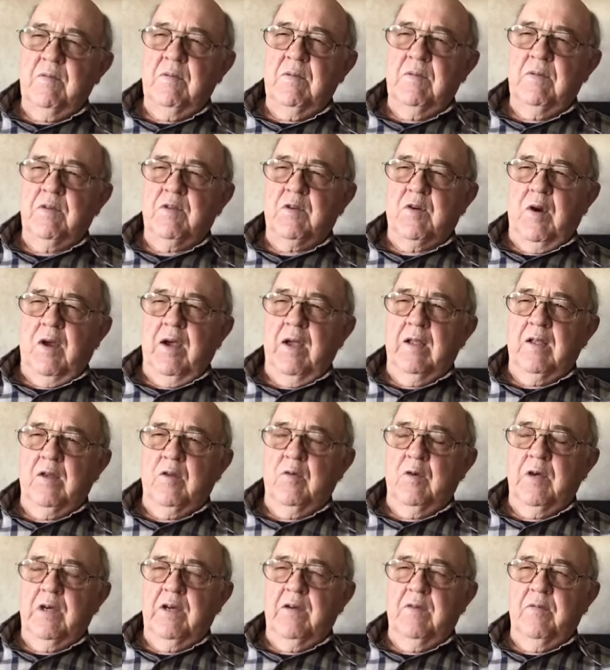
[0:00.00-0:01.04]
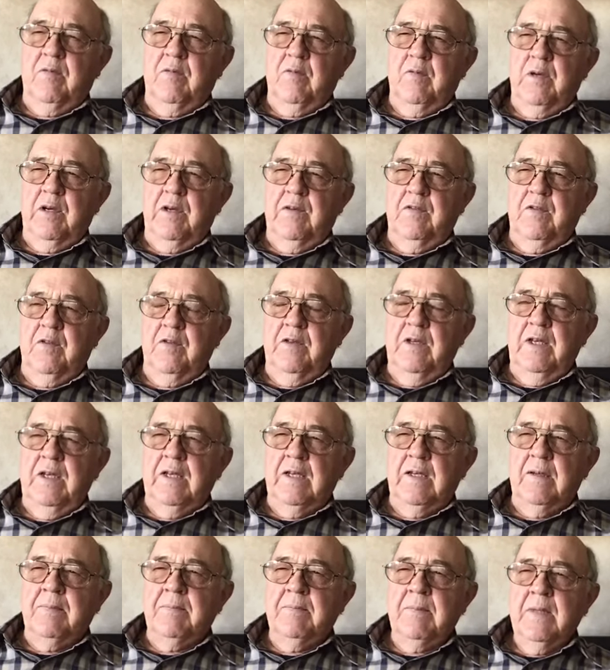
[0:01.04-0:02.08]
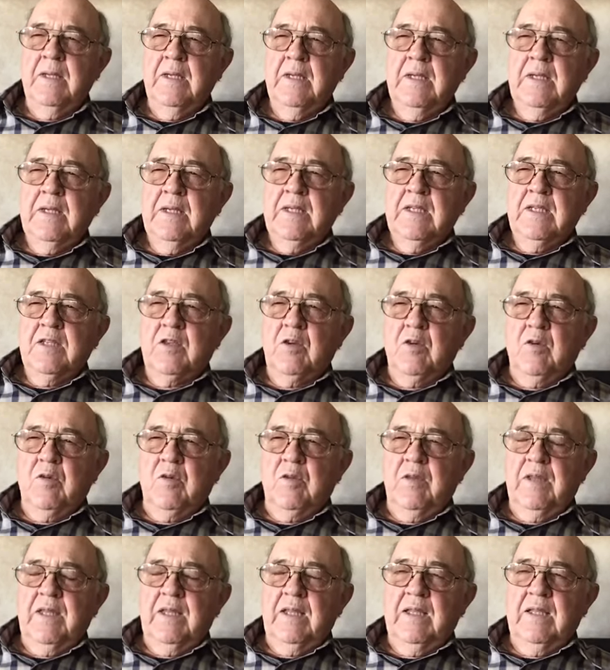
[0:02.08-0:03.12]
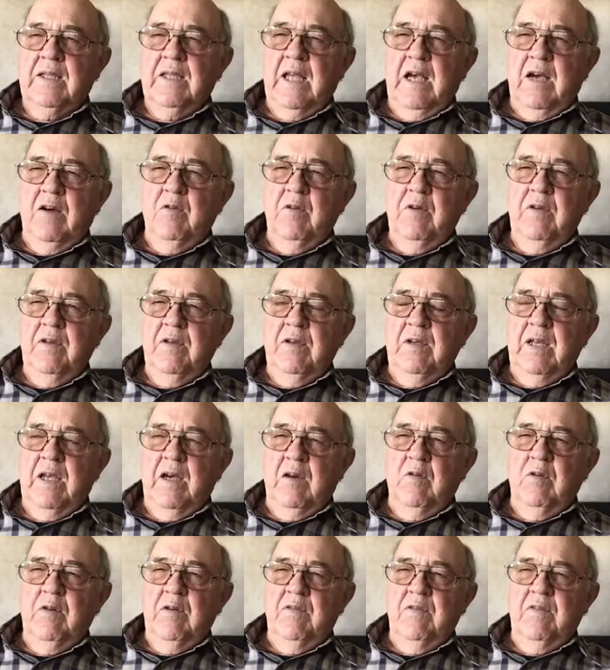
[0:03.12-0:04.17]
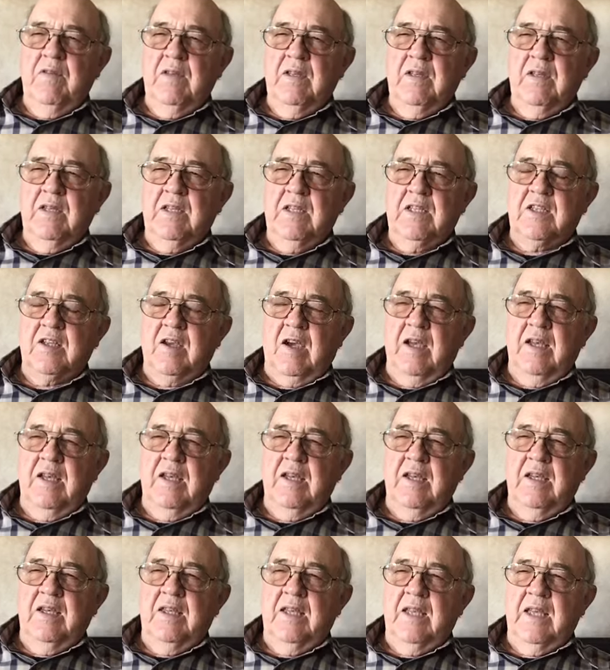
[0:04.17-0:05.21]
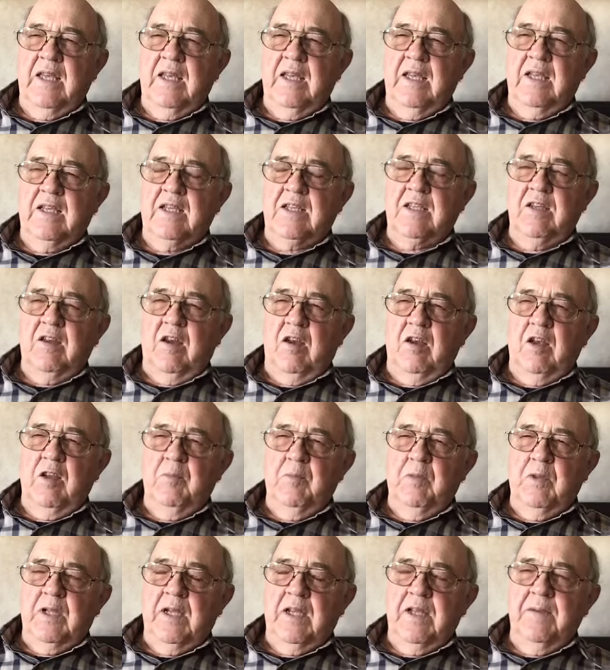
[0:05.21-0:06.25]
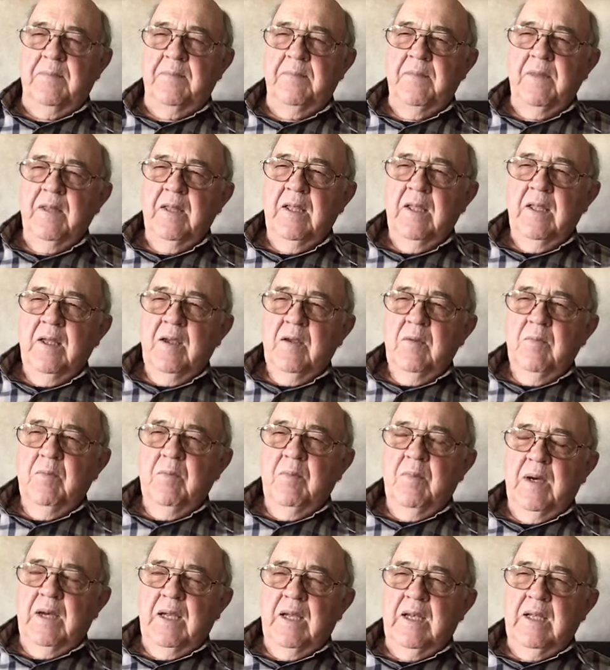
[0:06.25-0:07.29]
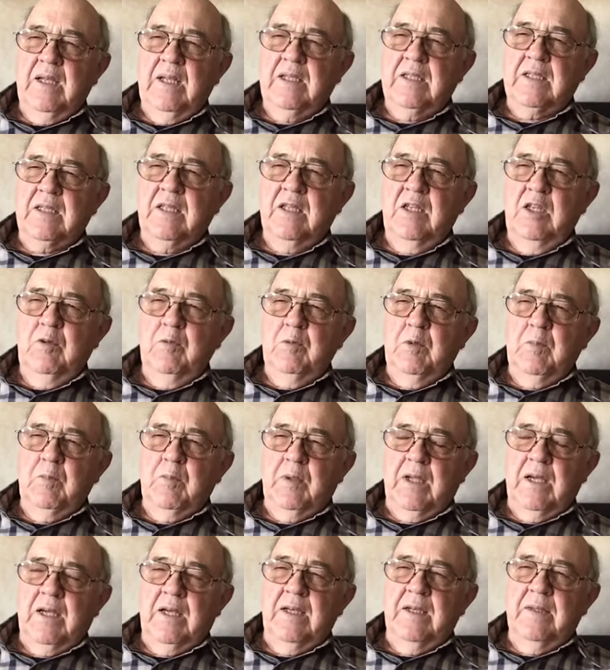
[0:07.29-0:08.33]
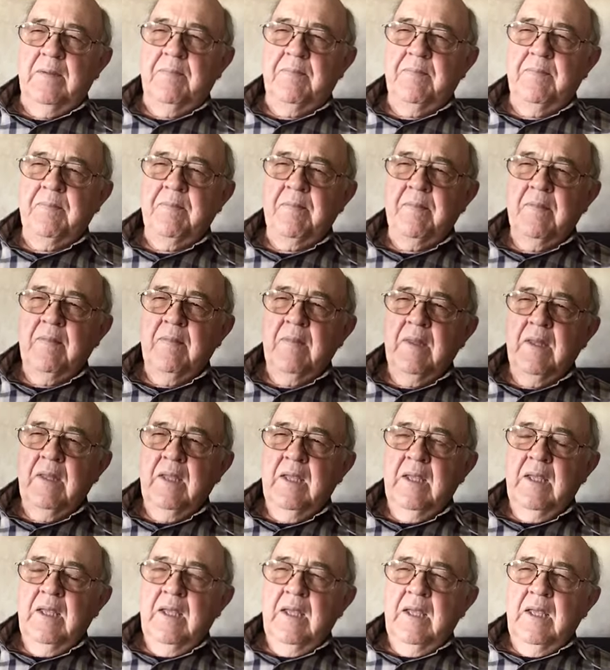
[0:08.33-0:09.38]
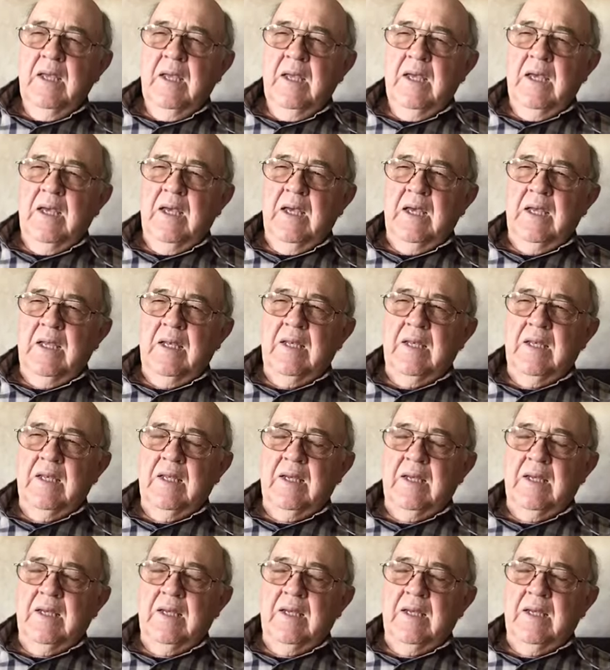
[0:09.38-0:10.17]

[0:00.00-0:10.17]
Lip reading: trial or whatever, whenever you need it. So now we've decided that it's not only blood, but it's human blood, and